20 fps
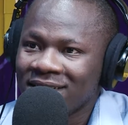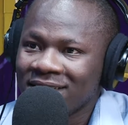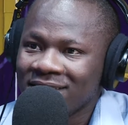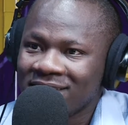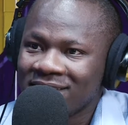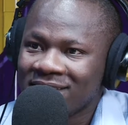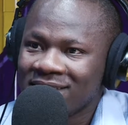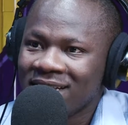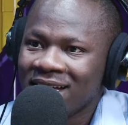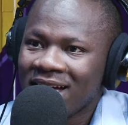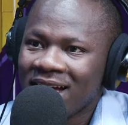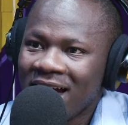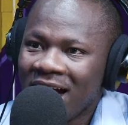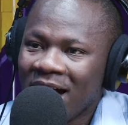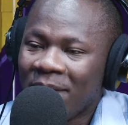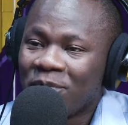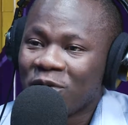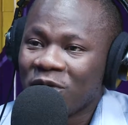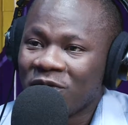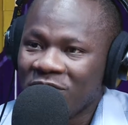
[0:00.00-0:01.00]
is
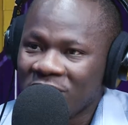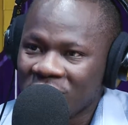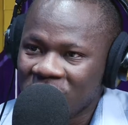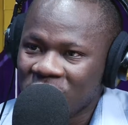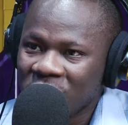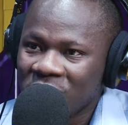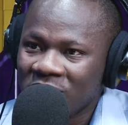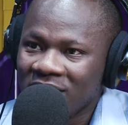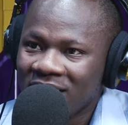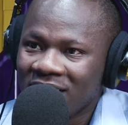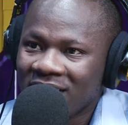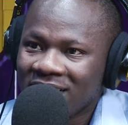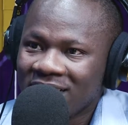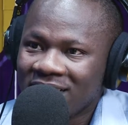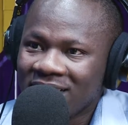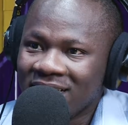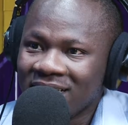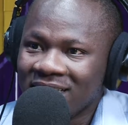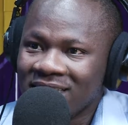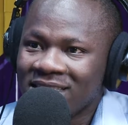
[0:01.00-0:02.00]
a profession
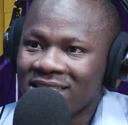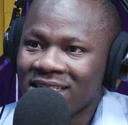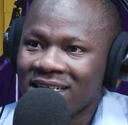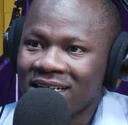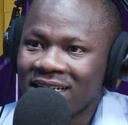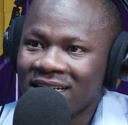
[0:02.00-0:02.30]
that